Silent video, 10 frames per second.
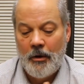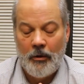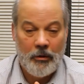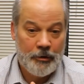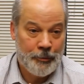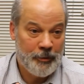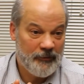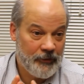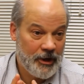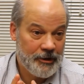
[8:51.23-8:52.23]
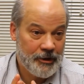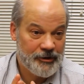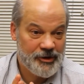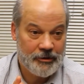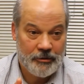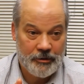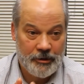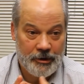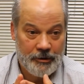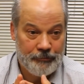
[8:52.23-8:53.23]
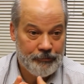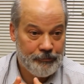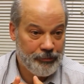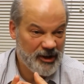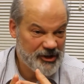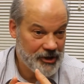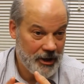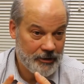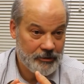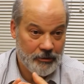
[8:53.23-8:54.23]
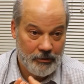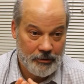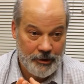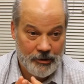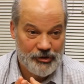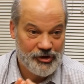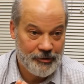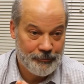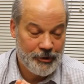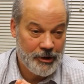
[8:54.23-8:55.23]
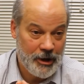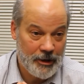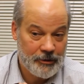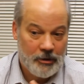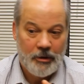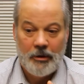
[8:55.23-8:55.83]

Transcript: or there have been findings under the Police Act or the RCMP Act,